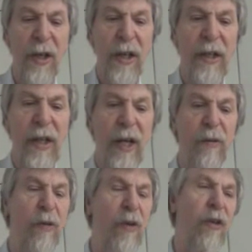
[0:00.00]
And
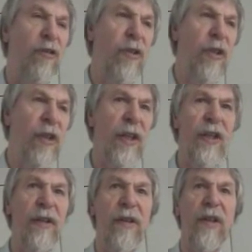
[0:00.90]

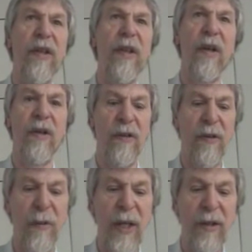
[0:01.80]
unfortunately, the
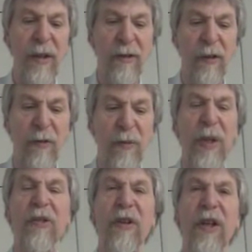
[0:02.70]
semantics of
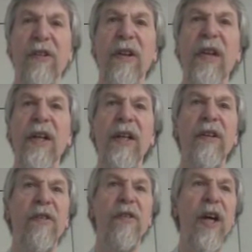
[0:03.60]
pthreads
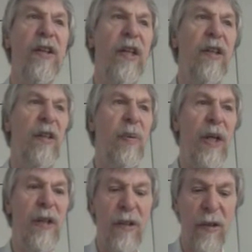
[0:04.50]
is not
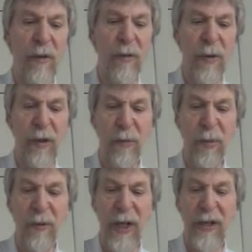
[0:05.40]
independent of what's
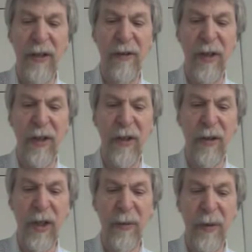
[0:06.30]
provided there in
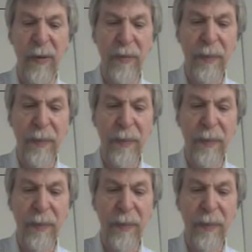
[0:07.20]
hardware.